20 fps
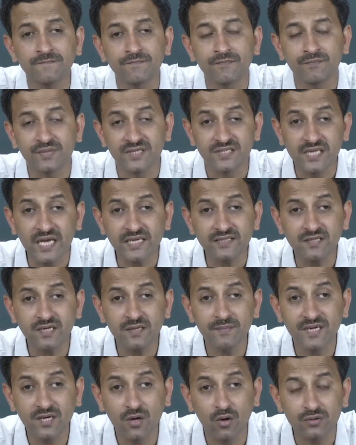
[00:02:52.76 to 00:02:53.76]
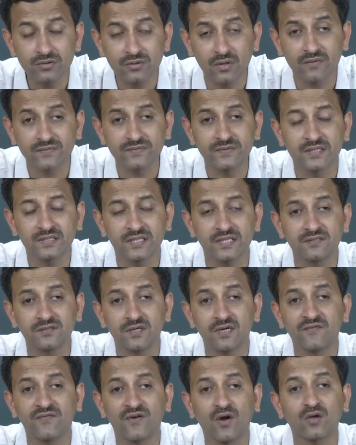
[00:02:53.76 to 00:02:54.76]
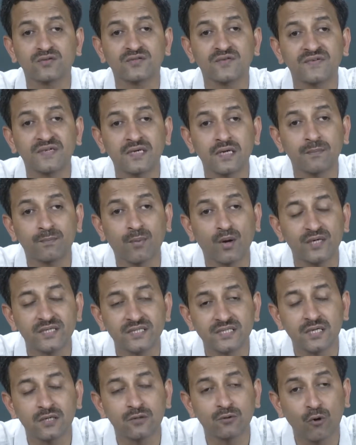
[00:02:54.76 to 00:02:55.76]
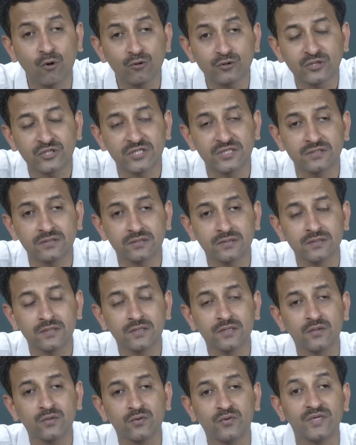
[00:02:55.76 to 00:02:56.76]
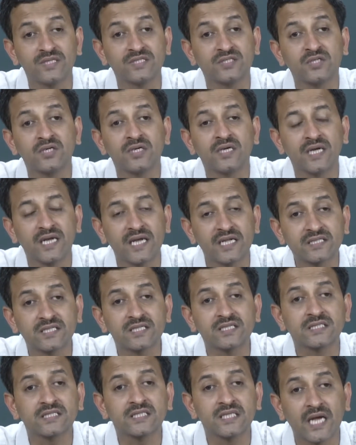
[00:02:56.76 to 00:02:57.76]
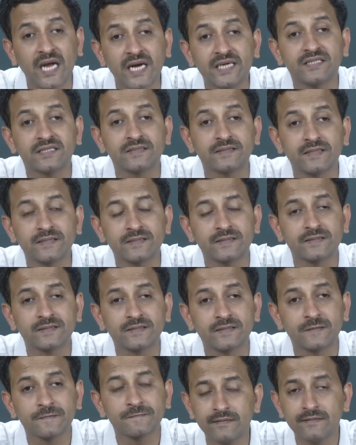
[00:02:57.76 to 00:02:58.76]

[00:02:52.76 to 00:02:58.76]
Precisely because of the central philosophical political questions which ethics addresses.